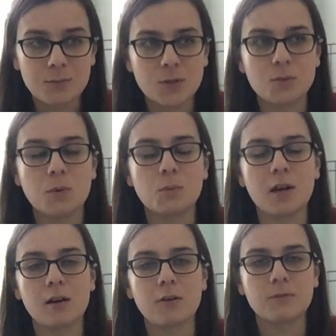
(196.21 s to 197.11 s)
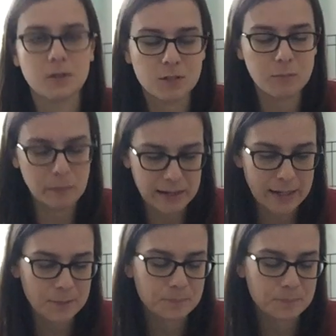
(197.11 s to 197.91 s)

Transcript: which is when we got our first bunny,